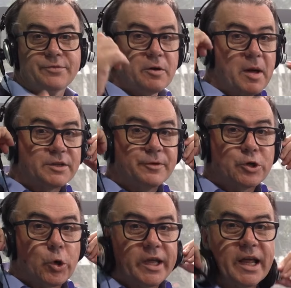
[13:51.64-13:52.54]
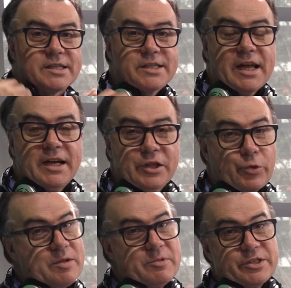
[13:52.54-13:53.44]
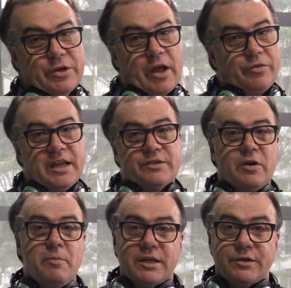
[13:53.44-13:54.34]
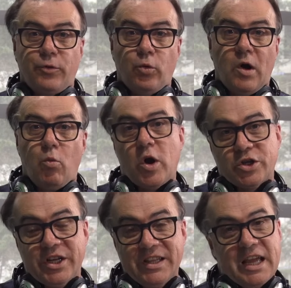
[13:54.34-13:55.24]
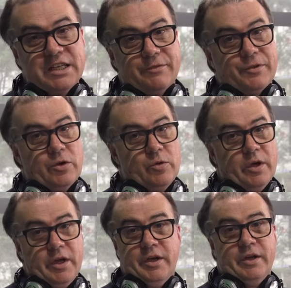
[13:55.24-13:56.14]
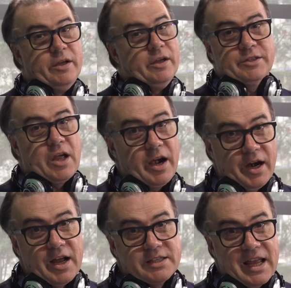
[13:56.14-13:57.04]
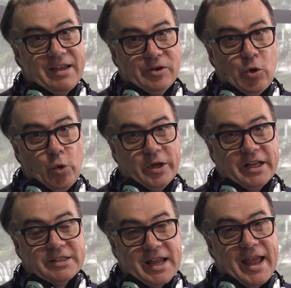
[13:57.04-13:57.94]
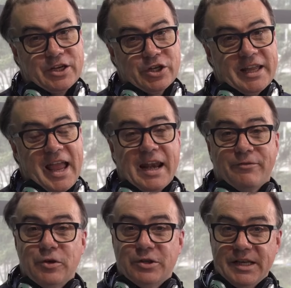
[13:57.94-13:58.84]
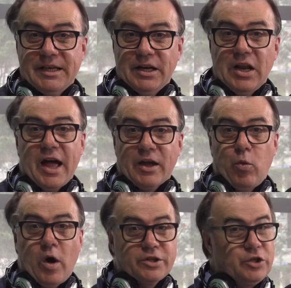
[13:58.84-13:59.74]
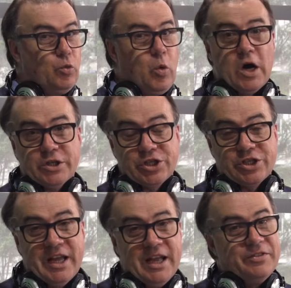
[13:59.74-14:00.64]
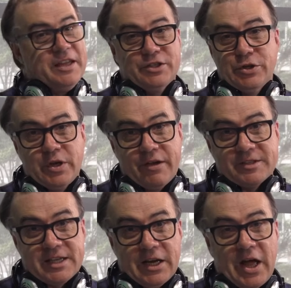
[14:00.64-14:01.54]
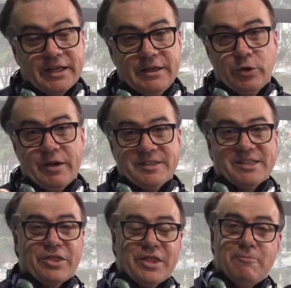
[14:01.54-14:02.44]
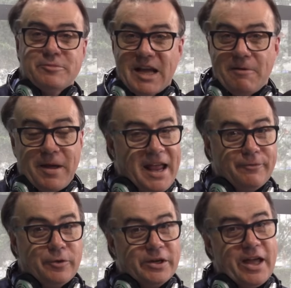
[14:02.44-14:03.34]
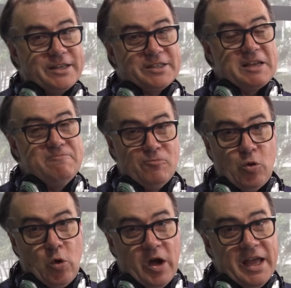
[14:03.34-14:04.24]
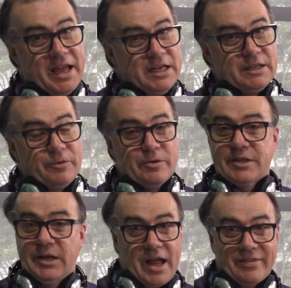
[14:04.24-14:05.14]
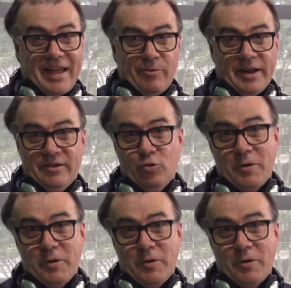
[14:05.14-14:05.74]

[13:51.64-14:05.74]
very much for joining us in the Rhema studio. Thanks very much for watching the interview. It's kind of nice to have an audience, actually. And if you did like what you watched, then do give us a like, do give us the thumbs up. And if you'd like to see more interviews like that one, or